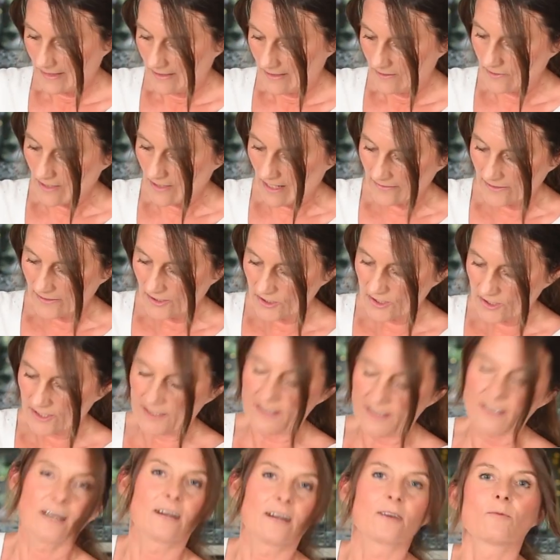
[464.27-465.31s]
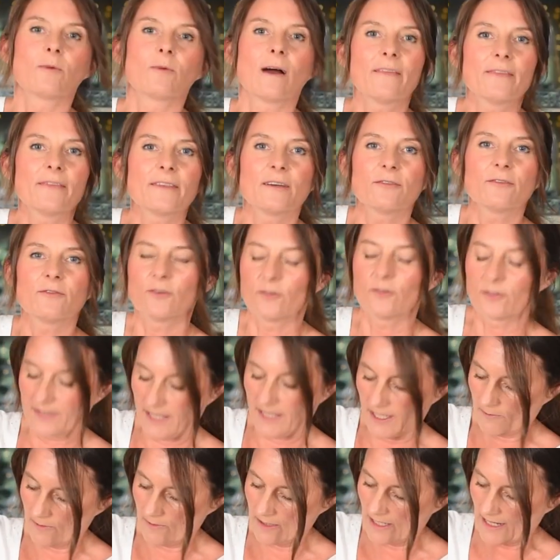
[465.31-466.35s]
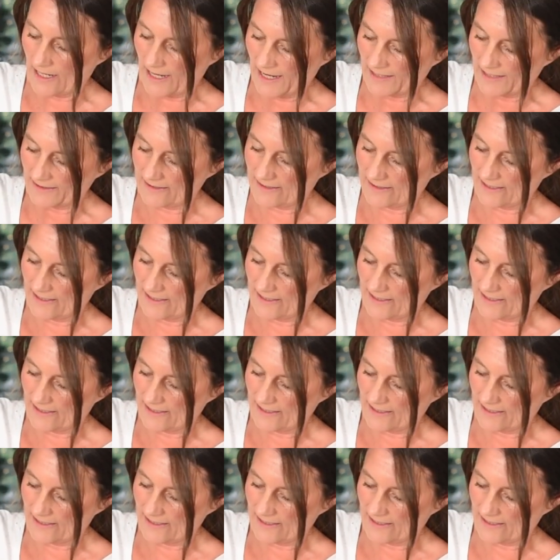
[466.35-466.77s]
Radishes are wonderful. They will add